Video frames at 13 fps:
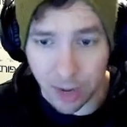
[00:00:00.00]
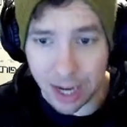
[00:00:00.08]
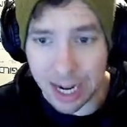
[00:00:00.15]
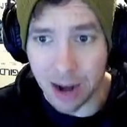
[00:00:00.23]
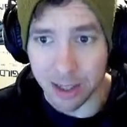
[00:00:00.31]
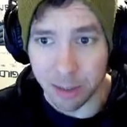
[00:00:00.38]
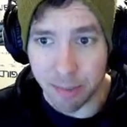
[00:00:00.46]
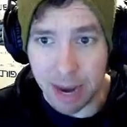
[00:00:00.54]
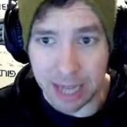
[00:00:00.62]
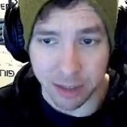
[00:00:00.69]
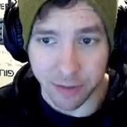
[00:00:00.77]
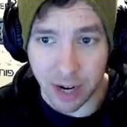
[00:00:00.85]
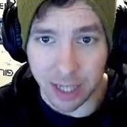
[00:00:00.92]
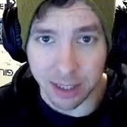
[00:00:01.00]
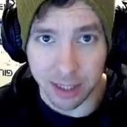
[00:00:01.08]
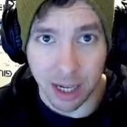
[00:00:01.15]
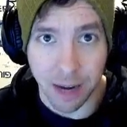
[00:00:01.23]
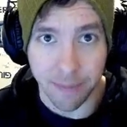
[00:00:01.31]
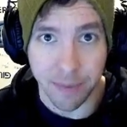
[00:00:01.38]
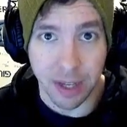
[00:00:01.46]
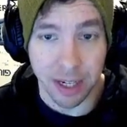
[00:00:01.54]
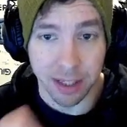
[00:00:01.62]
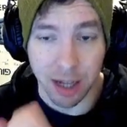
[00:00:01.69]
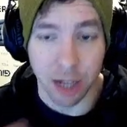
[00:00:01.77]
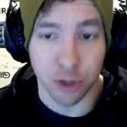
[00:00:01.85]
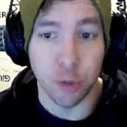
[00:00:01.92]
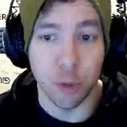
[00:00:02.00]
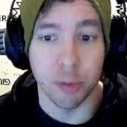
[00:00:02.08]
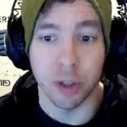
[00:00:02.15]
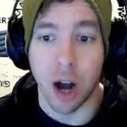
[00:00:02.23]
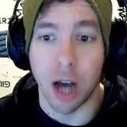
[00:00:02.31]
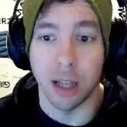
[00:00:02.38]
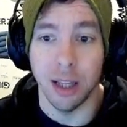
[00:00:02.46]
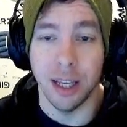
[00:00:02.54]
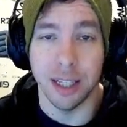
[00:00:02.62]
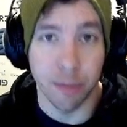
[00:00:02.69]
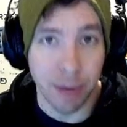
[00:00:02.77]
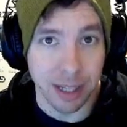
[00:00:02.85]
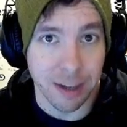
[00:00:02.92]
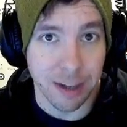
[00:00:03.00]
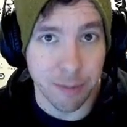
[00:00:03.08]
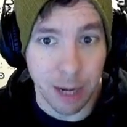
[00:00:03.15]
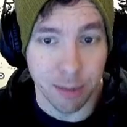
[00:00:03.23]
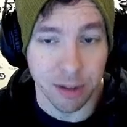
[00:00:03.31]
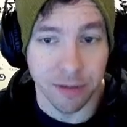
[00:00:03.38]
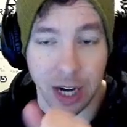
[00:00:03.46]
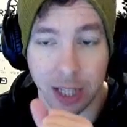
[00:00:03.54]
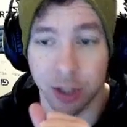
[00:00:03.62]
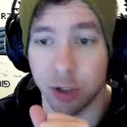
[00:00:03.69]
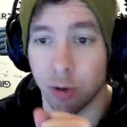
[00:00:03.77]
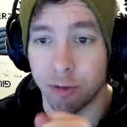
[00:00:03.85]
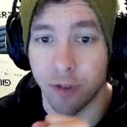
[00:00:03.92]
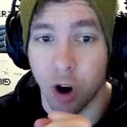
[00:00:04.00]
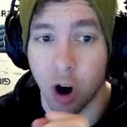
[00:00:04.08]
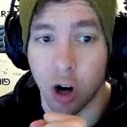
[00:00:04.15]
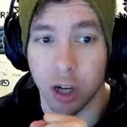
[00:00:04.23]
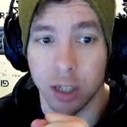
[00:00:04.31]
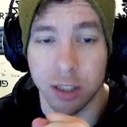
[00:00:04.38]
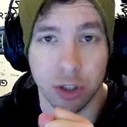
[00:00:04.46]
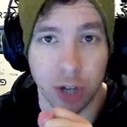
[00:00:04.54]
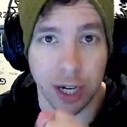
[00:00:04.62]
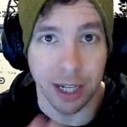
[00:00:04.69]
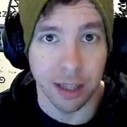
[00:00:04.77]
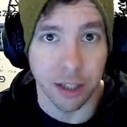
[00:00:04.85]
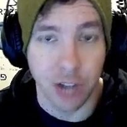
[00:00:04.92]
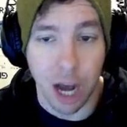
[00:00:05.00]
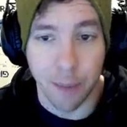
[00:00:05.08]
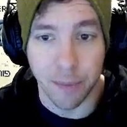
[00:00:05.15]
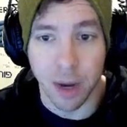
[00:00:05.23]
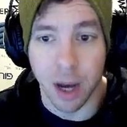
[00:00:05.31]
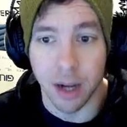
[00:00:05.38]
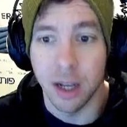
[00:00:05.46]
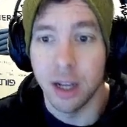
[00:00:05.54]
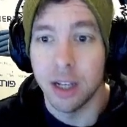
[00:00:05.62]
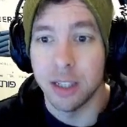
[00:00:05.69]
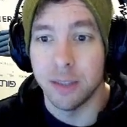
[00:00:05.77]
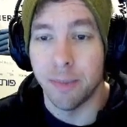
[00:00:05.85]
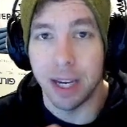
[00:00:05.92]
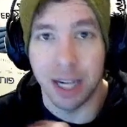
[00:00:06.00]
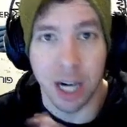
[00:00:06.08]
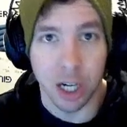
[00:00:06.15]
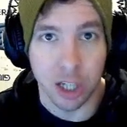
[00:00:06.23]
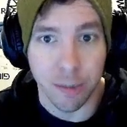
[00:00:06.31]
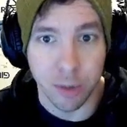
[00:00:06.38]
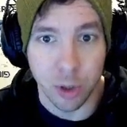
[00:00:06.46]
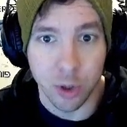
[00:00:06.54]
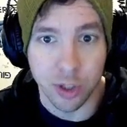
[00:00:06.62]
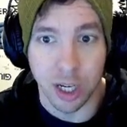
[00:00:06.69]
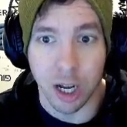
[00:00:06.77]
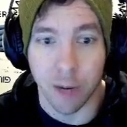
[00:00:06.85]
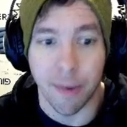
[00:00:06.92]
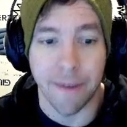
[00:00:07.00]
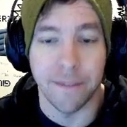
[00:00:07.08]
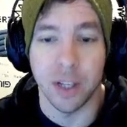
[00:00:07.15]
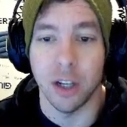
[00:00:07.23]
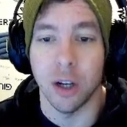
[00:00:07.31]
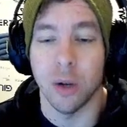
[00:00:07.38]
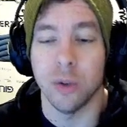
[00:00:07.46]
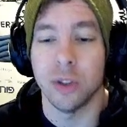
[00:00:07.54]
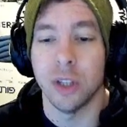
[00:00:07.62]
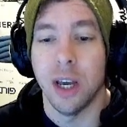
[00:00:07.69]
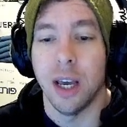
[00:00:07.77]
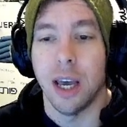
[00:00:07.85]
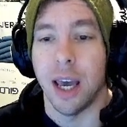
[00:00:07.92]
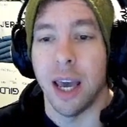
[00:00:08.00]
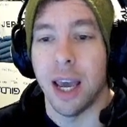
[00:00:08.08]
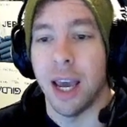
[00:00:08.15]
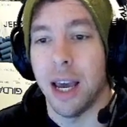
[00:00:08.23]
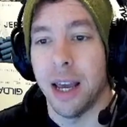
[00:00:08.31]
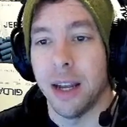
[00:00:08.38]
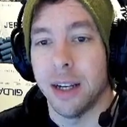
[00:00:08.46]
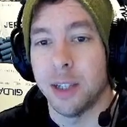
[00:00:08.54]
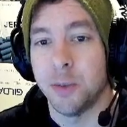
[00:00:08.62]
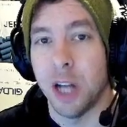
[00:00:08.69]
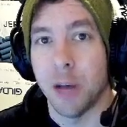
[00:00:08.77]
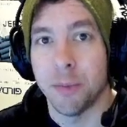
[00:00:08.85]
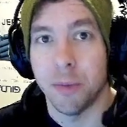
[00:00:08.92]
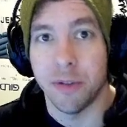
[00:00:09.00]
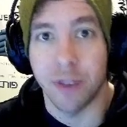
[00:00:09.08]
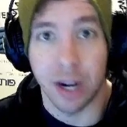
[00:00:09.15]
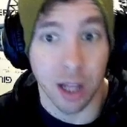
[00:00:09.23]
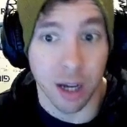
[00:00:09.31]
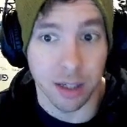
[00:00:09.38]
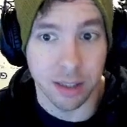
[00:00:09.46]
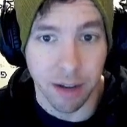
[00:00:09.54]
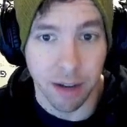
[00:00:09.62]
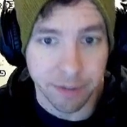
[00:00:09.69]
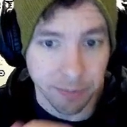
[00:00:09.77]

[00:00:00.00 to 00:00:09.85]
now is a Magic Find setup, and it's not super godly. It's the best I've been able to find so far to try and get the job done. It's the main character I've been using in a lot of my videos, and it's been helping me find a lot of stuff.